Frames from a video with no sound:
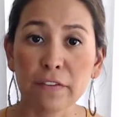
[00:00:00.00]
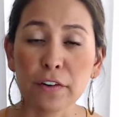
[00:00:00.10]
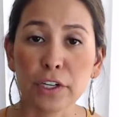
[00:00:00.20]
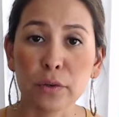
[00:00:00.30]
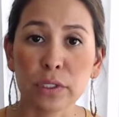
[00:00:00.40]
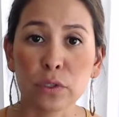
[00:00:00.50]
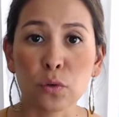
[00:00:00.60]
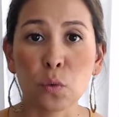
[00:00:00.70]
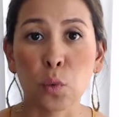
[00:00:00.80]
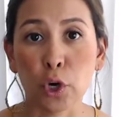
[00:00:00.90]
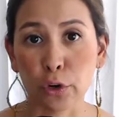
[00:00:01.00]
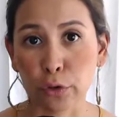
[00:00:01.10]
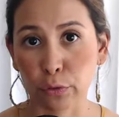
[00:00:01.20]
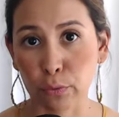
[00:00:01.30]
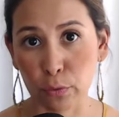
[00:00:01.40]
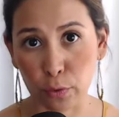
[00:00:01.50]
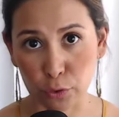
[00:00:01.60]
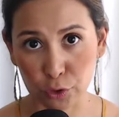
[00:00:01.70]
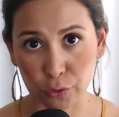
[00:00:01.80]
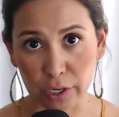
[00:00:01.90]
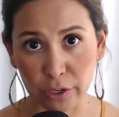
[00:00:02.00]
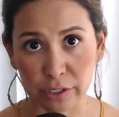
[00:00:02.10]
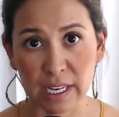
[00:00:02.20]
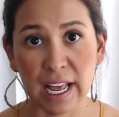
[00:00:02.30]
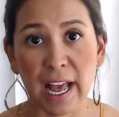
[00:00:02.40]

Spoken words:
for you to work through those triggers,